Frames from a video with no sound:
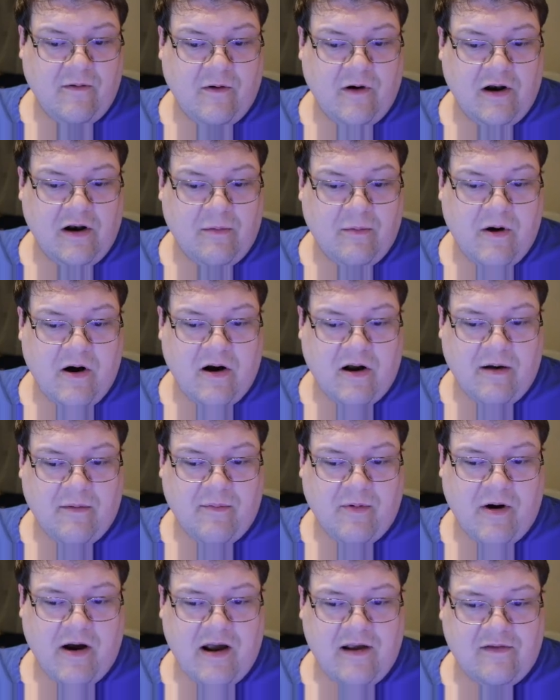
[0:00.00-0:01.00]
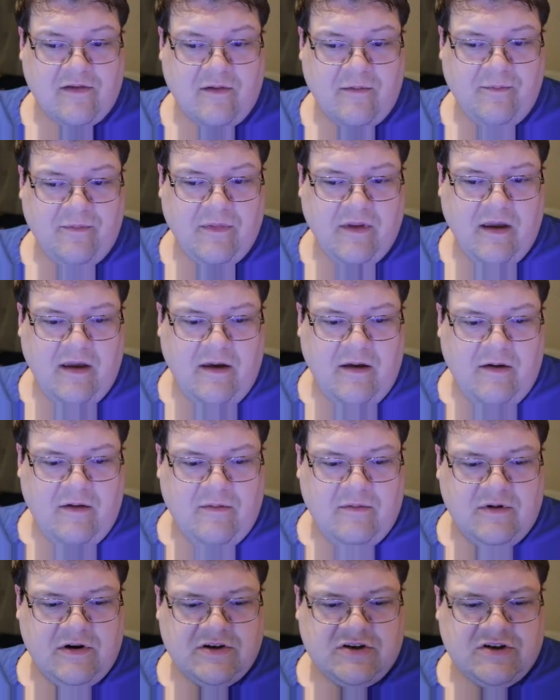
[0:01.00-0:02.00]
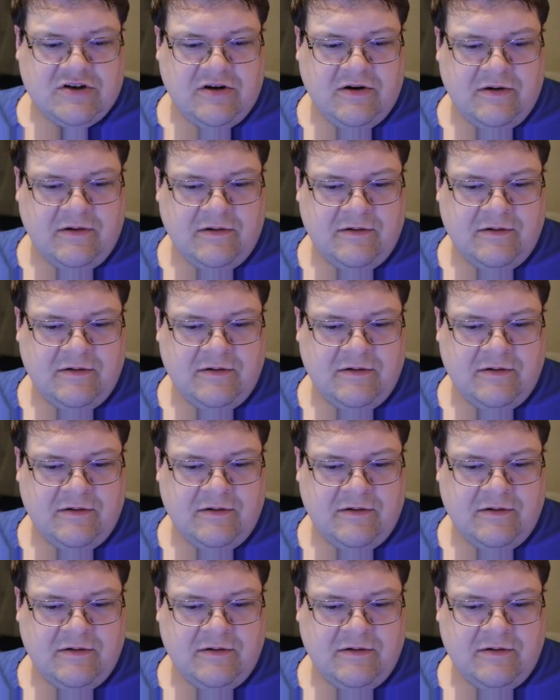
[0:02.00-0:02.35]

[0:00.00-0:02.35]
according to market price, which